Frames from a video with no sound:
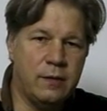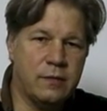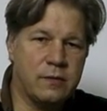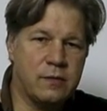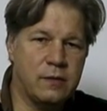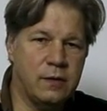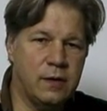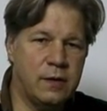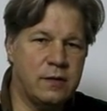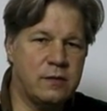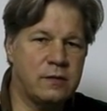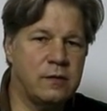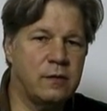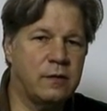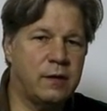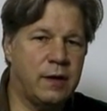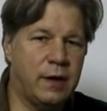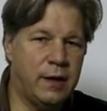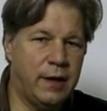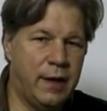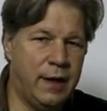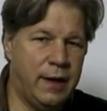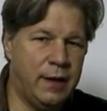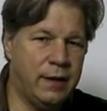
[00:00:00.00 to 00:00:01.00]
so let's look
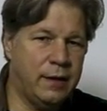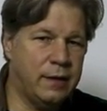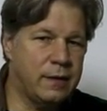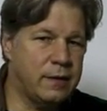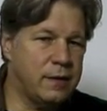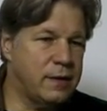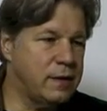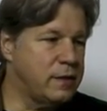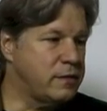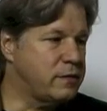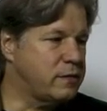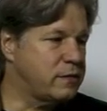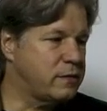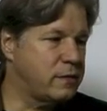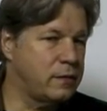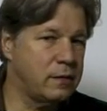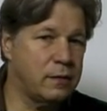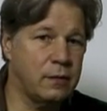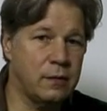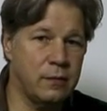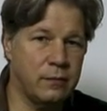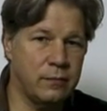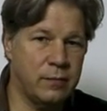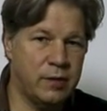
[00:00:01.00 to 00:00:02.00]
again at this,
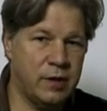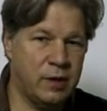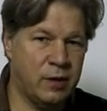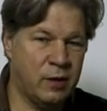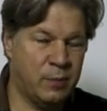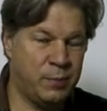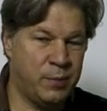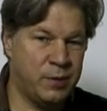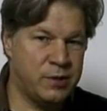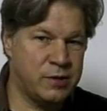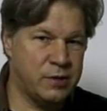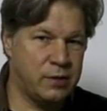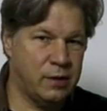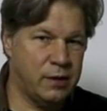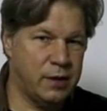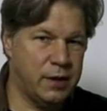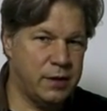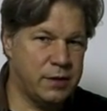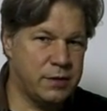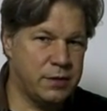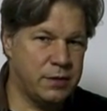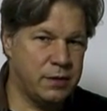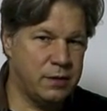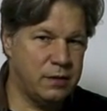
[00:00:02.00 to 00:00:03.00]
a
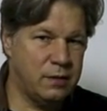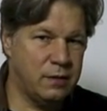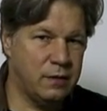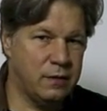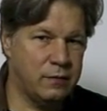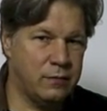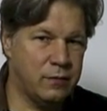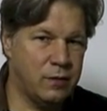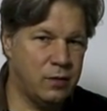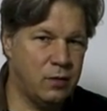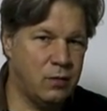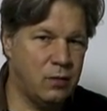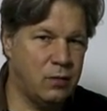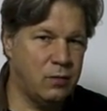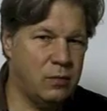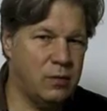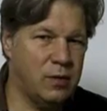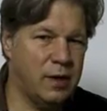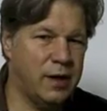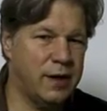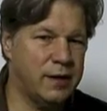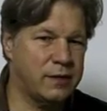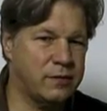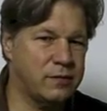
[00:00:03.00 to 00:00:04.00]
recapitulation of the
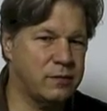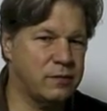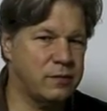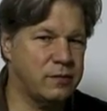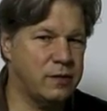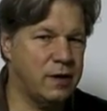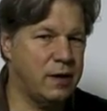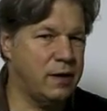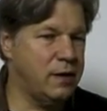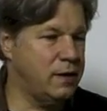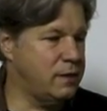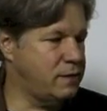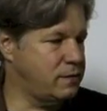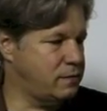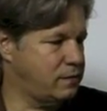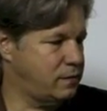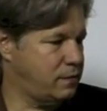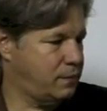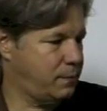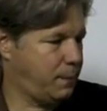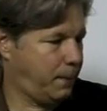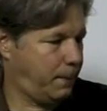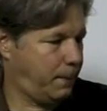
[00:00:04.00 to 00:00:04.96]
whole exercise.